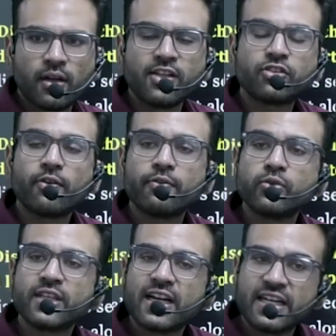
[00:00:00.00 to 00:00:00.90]
Instead of
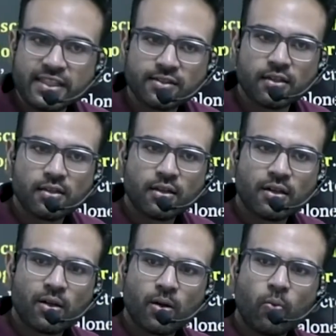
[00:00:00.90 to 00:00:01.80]
using a diesel,
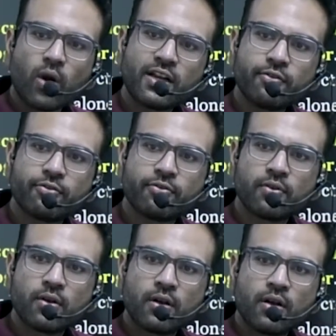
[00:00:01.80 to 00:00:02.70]
what if
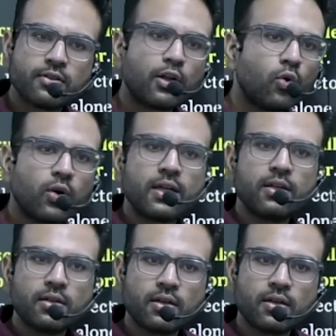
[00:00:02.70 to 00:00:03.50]
the local